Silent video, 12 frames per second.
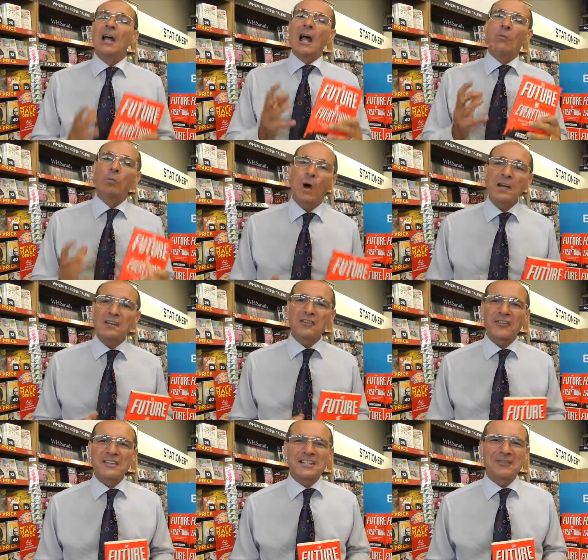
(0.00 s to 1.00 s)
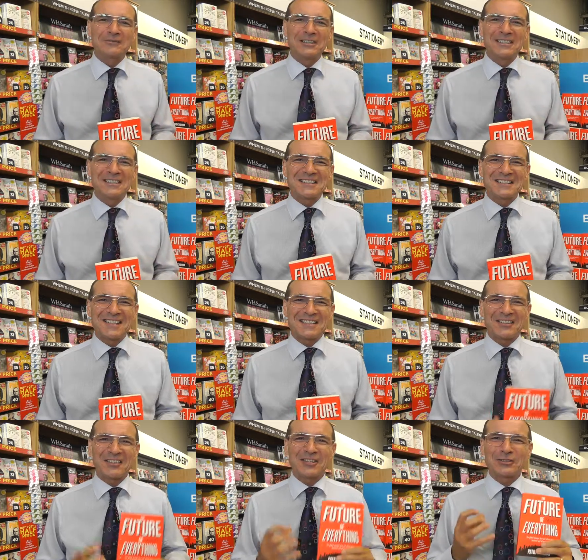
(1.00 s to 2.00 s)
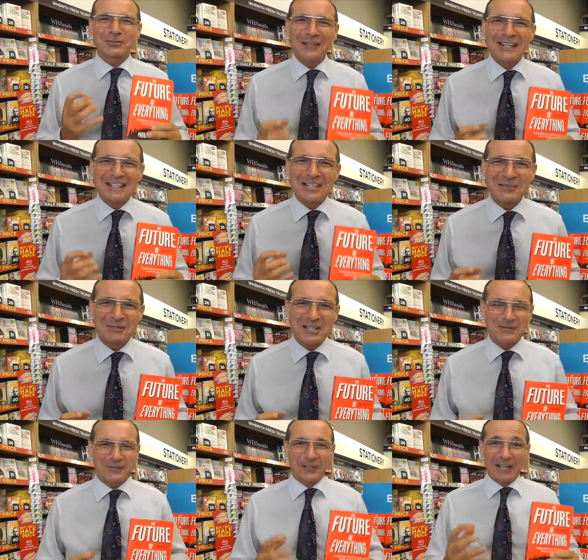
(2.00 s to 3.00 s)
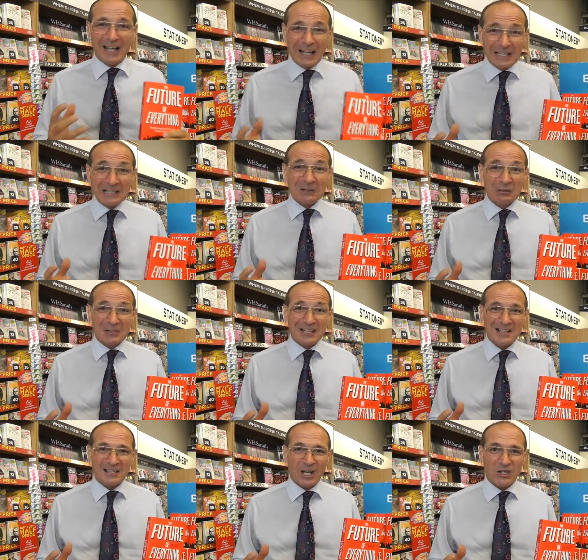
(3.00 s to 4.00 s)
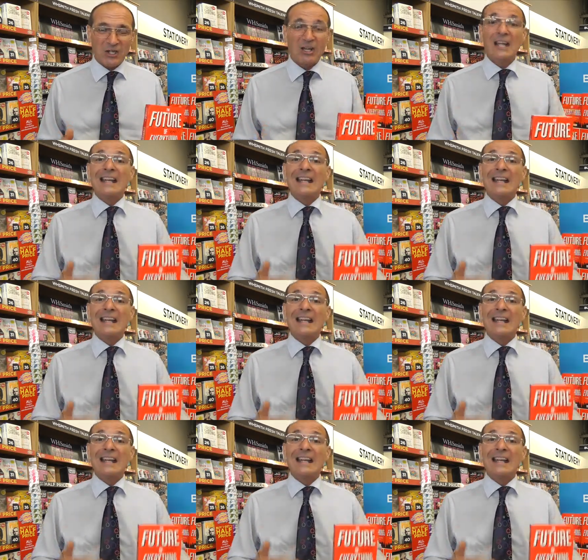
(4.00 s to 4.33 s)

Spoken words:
And one of the things I've learned is this, that the greatest risk for any organization